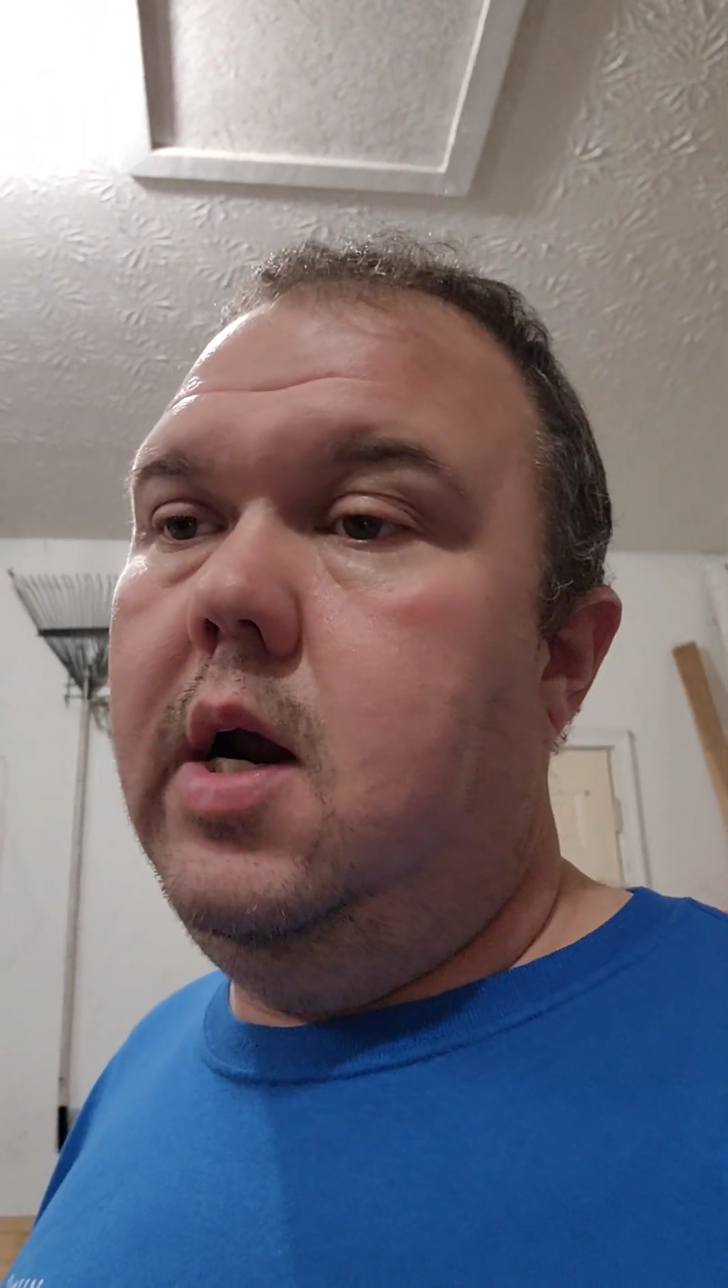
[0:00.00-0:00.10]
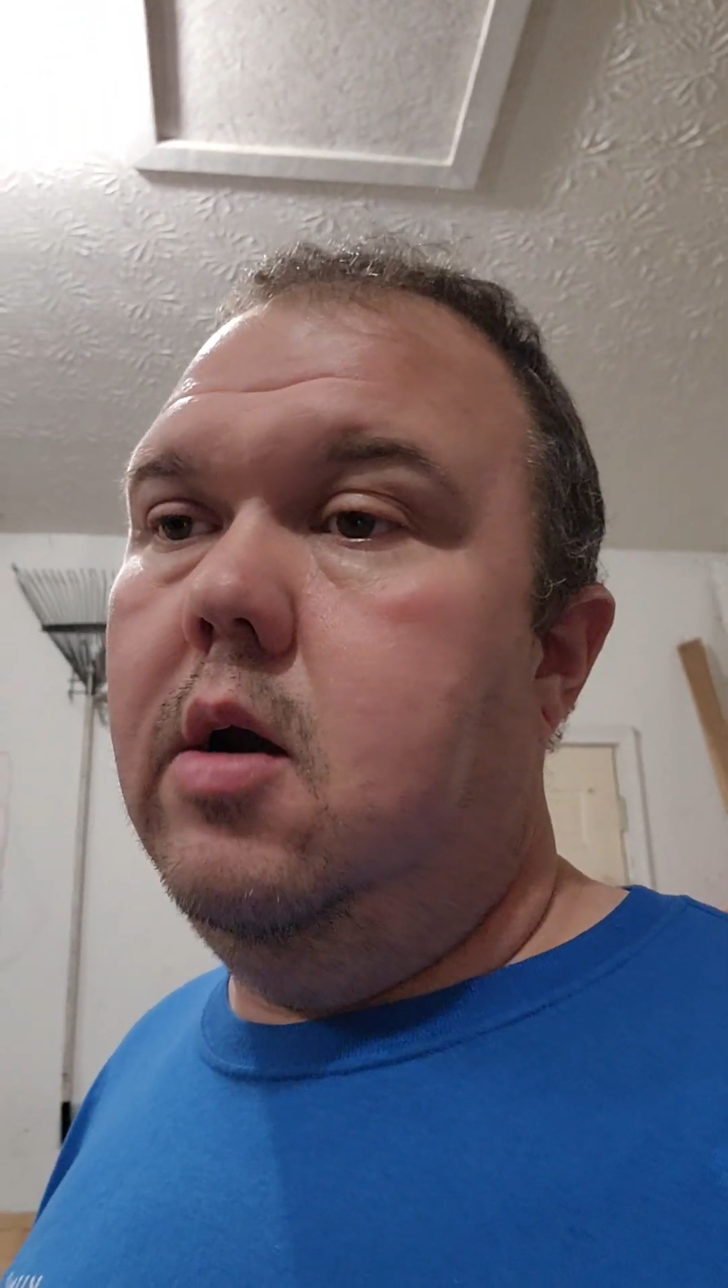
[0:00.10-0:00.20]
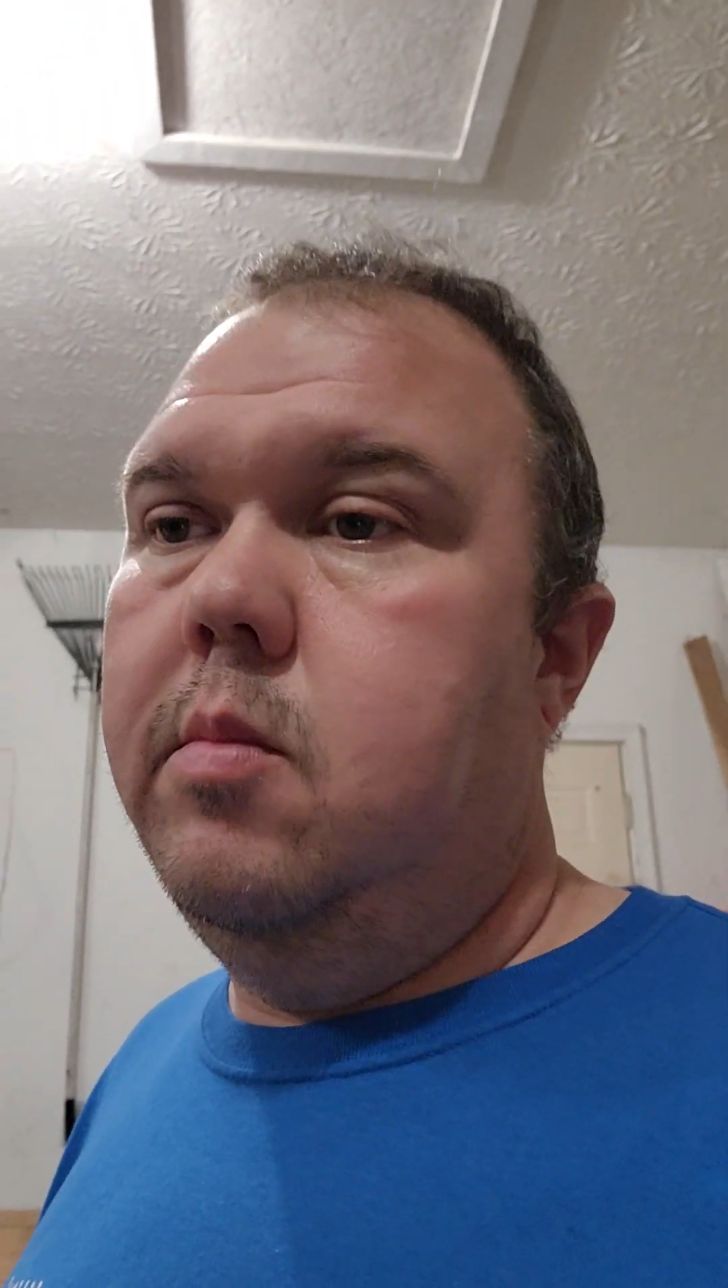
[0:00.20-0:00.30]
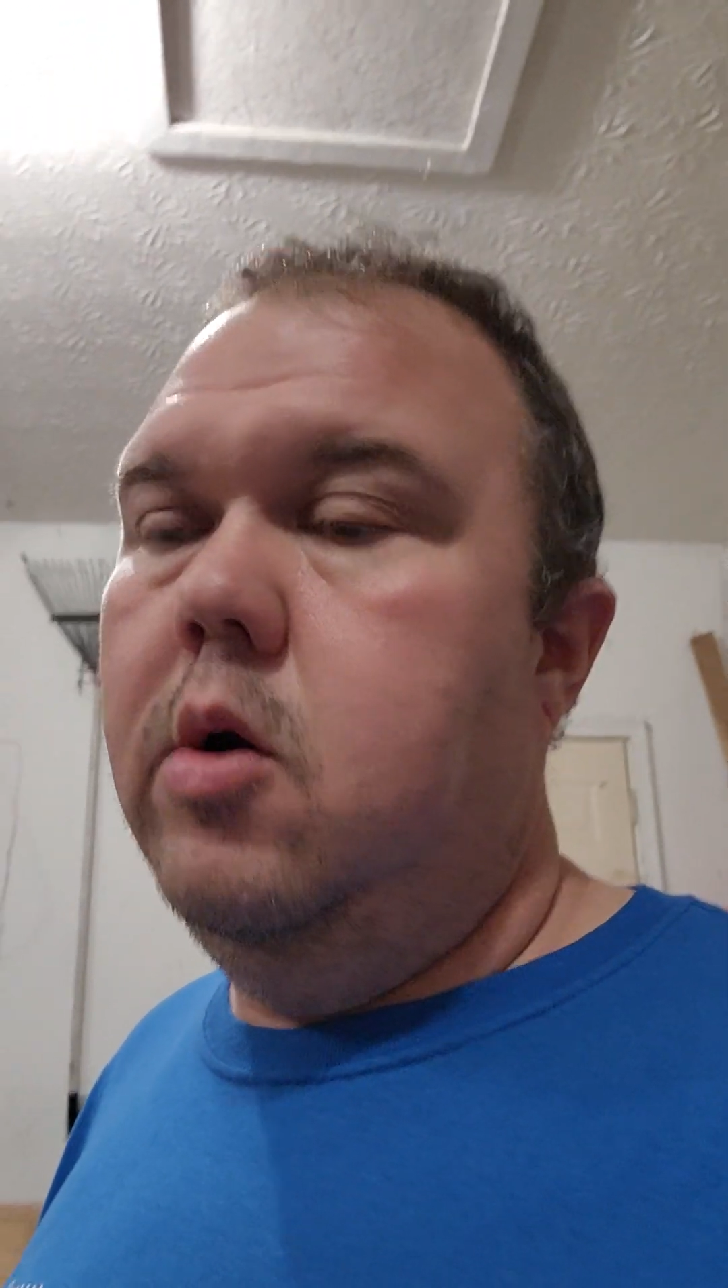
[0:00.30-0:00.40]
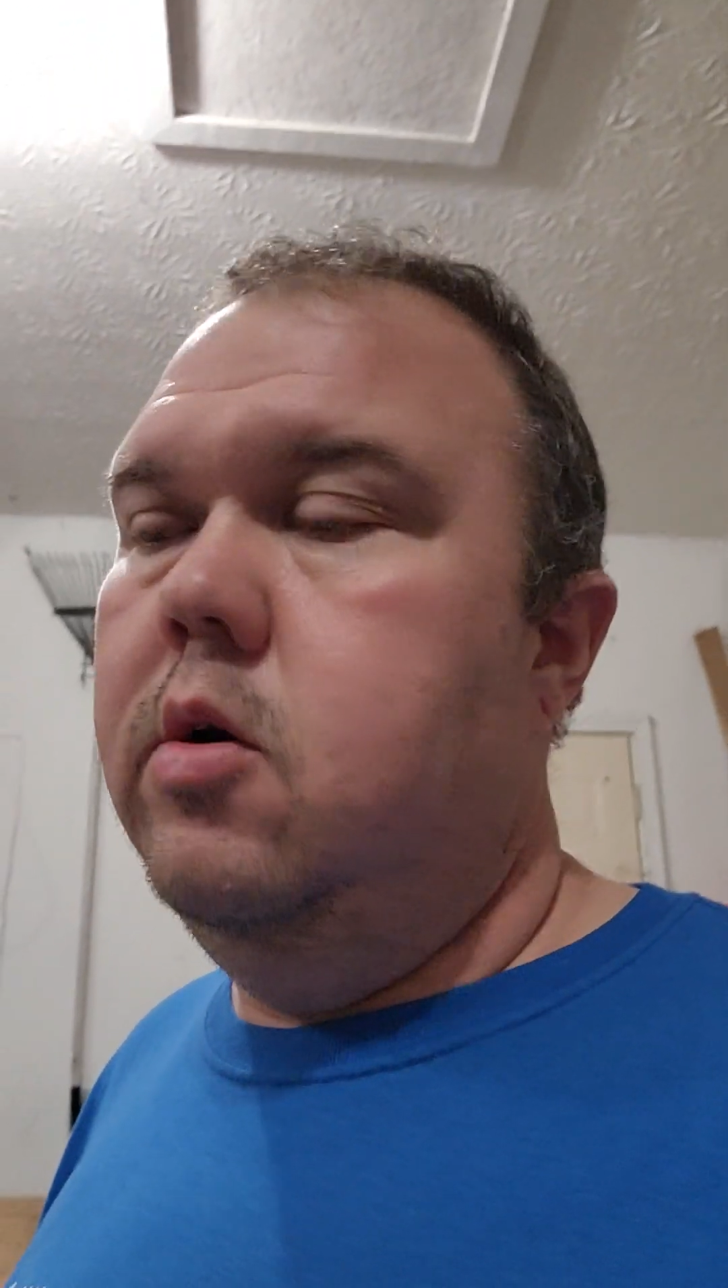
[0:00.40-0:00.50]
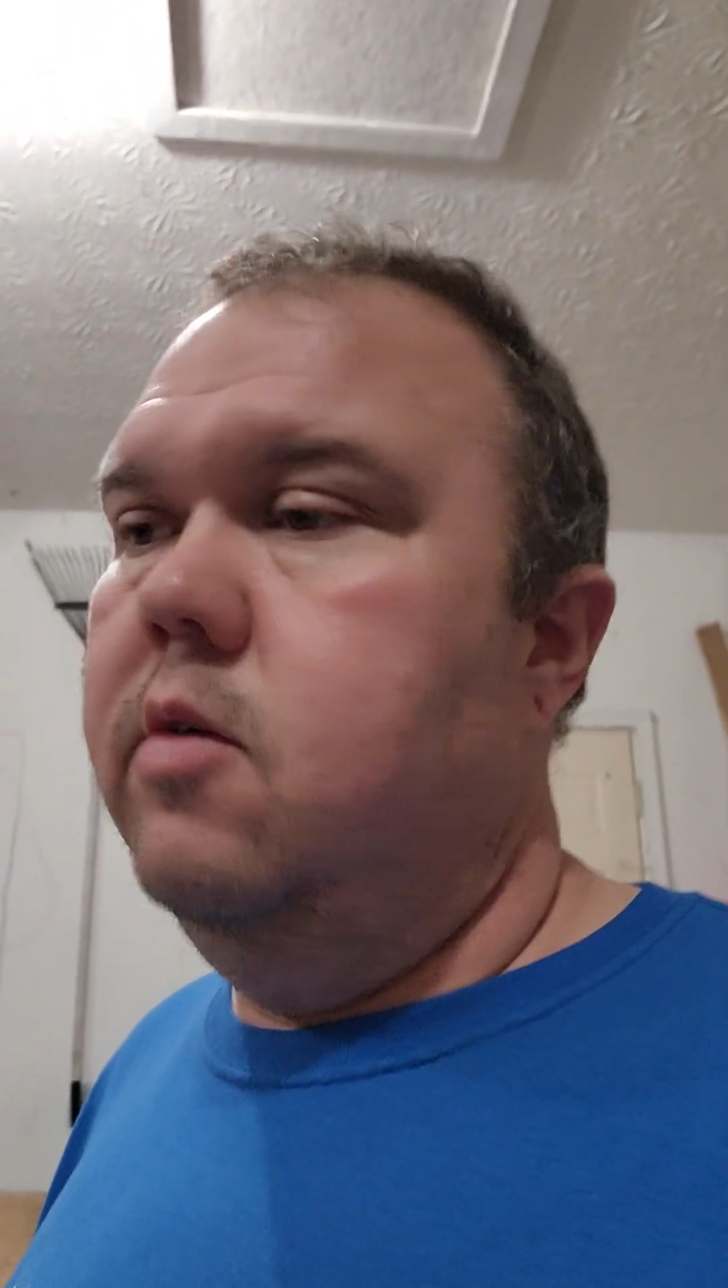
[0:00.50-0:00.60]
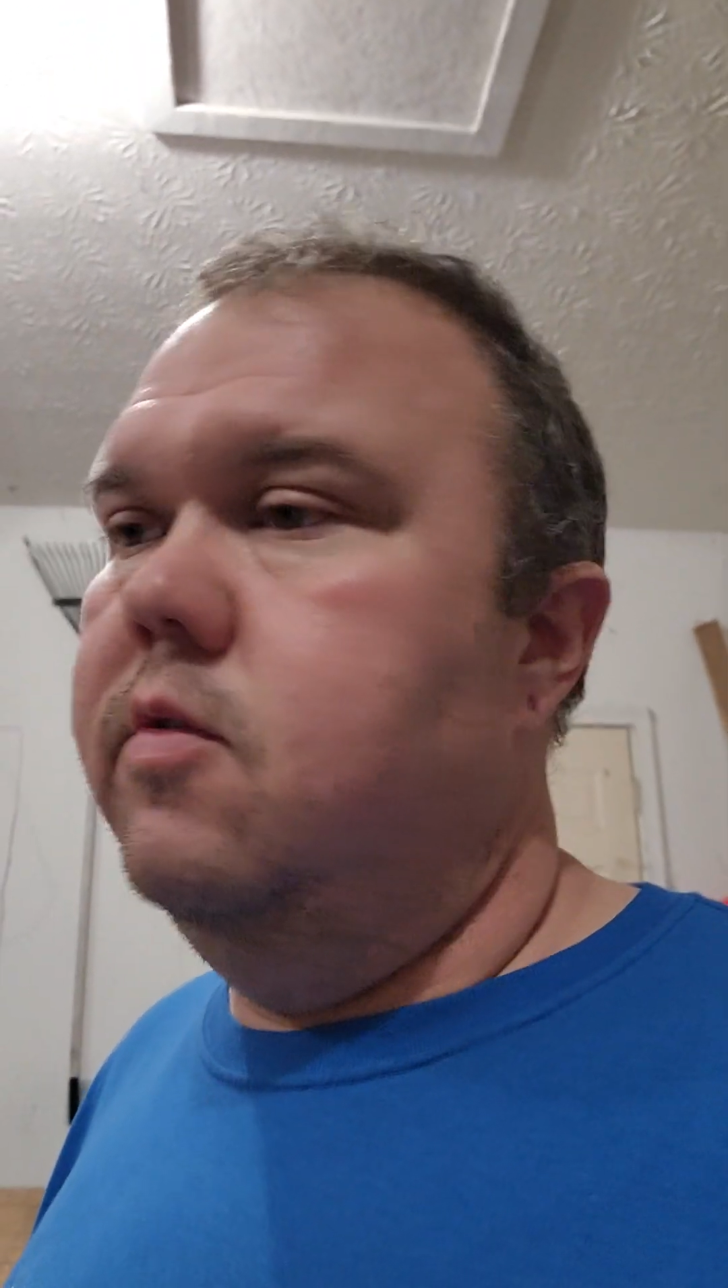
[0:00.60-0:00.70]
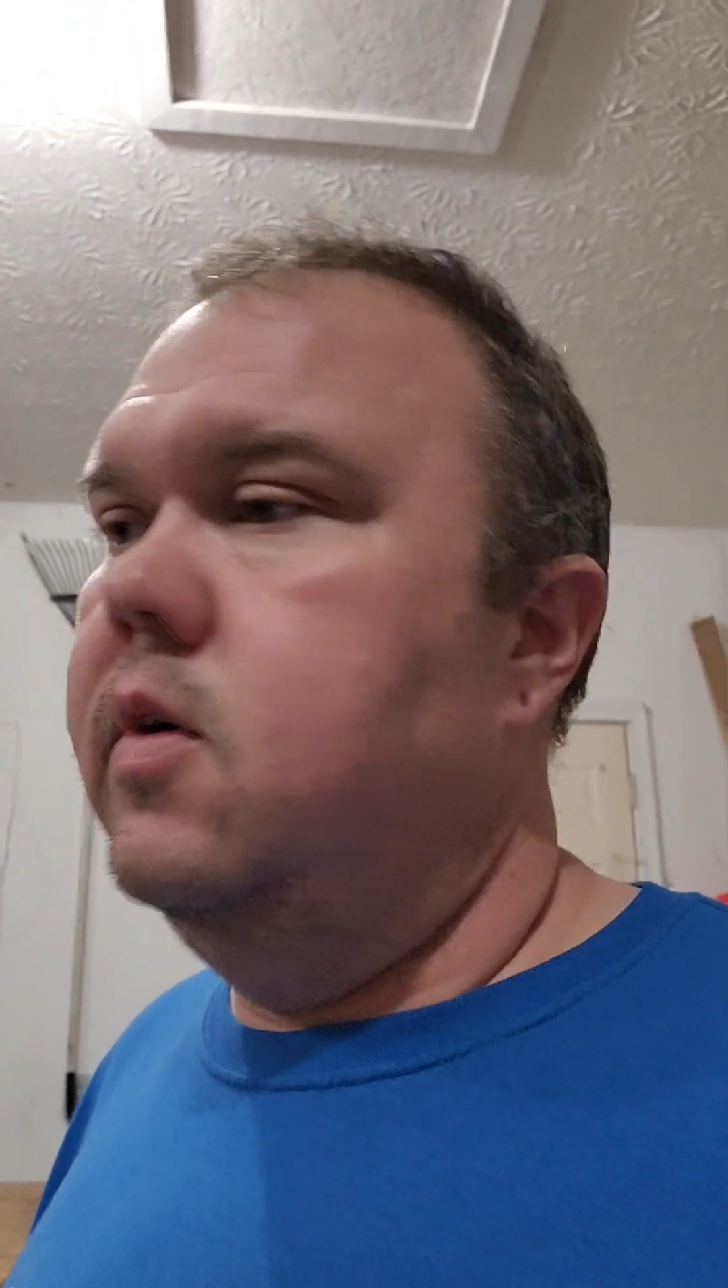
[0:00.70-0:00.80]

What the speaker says: Aeromotive,